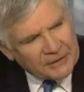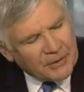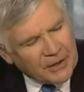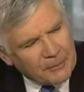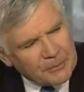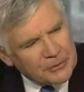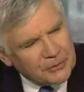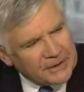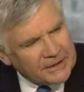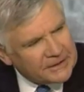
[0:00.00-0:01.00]
think great
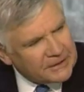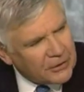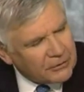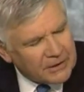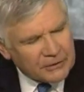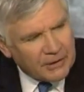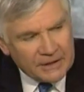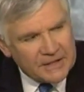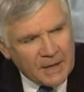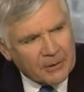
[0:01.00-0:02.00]
opportunity in the long run.
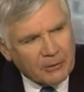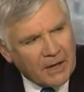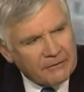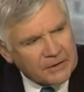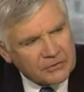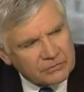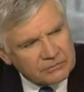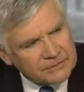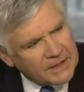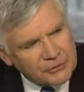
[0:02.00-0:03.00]
Great demographics,
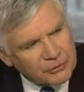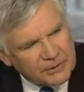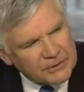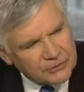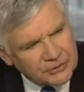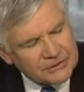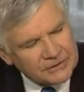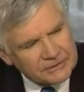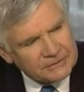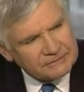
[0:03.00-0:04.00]
natural
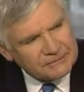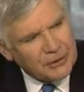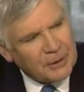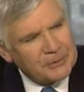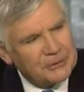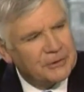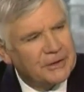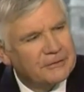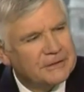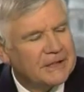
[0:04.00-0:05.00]
resources, good
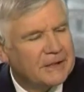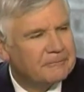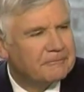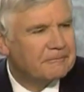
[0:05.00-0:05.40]
opportunity over time.